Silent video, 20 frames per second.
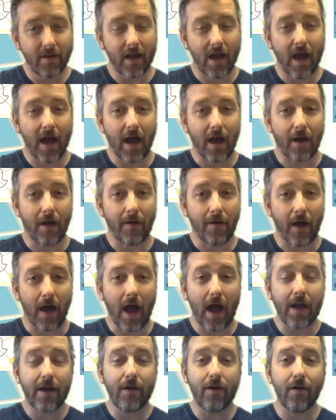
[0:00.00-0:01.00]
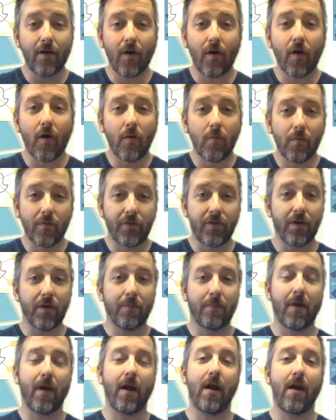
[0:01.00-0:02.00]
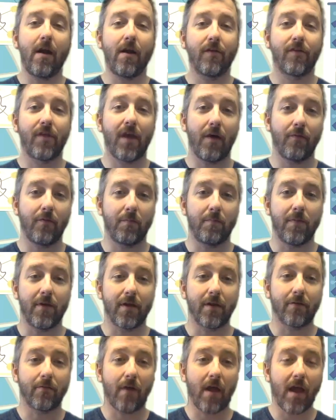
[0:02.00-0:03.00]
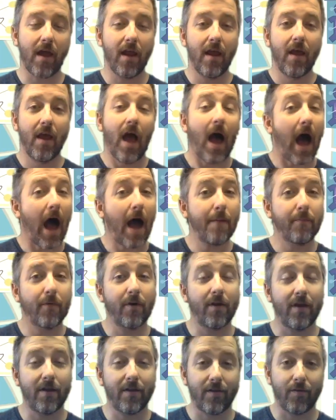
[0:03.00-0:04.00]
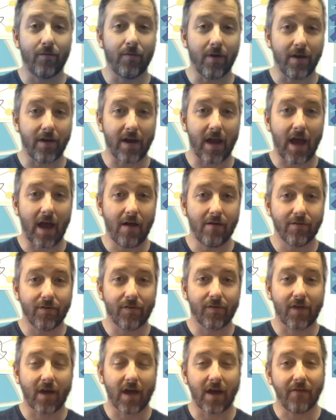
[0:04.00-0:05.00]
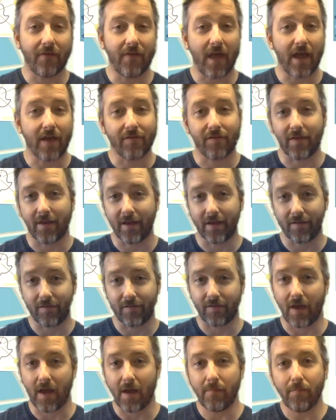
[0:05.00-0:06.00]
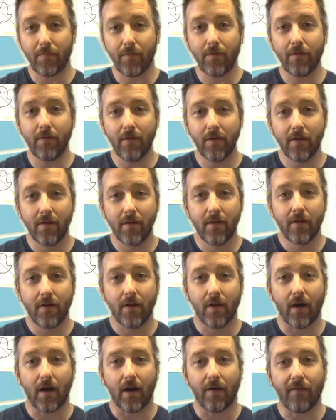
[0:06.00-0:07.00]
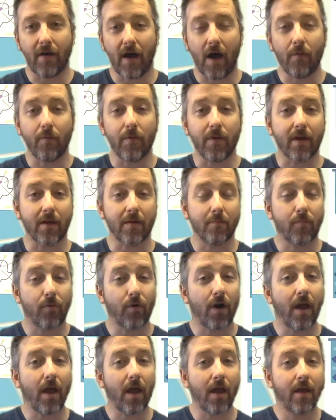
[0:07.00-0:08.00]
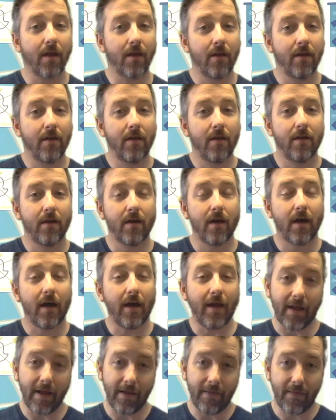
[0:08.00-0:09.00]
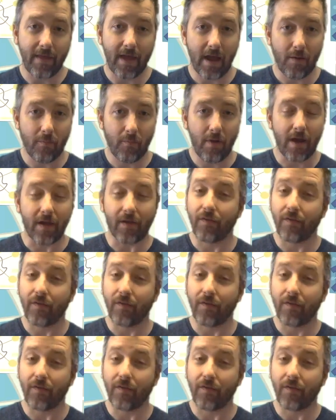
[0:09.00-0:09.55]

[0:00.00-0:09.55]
uh, on your own with your parents, that would be great. I'm going to do it now, just kind of as an example of how we can pray in that way.